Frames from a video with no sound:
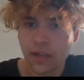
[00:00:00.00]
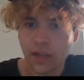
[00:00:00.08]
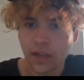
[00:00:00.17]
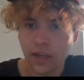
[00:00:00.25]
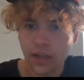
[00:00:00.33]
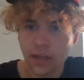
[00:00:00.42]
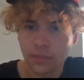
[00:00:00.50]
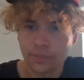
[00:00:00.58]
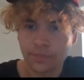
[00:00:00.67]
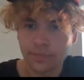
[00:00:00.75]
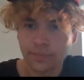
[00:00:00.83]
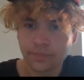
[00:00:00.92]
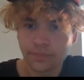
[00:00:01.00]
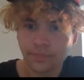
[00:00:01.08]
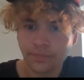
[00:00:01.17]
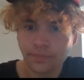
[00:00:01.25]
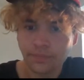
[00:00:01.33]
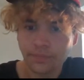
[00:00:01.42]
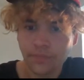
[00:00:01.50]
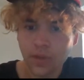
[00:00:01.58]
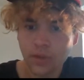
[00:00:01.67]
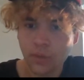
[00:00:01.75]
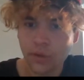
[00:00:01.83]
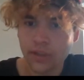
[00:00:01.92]

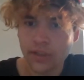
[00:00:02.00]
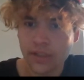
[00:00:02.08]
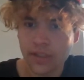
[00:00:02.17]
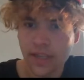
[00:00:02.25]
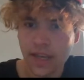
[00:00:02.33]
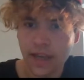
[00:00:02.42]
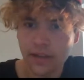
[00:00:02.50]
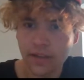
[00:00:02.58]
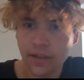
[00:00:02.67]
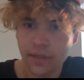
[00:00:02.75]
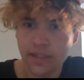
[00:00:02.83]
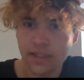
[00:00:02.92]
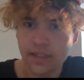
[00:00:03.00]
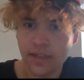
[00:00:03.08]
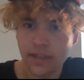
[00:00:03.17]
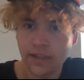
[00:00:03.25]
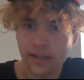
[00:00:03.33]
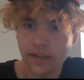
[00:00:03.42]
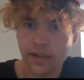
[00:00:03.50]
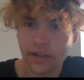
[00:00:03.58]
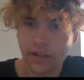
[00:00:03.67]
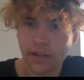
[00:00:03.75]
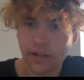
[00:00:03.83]
Where is this at? Give me a sec here.